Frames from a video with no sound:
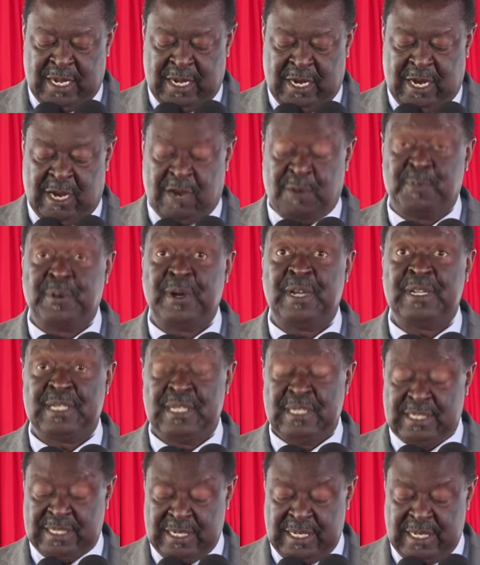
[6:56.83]
Our
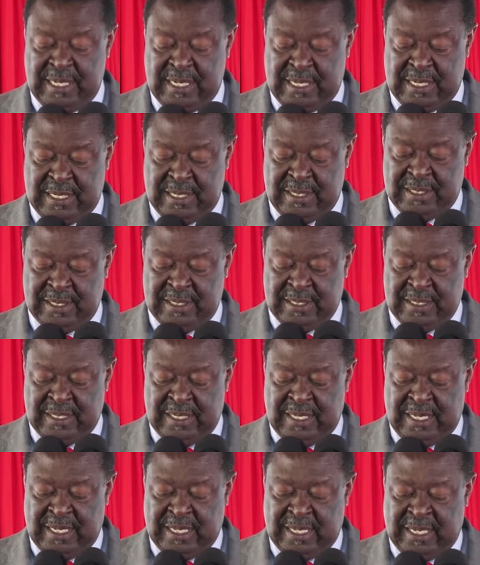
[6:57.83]
presence here
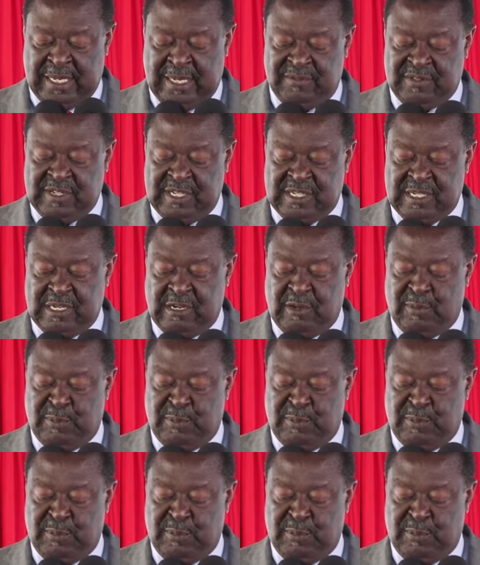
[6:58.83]
gives us an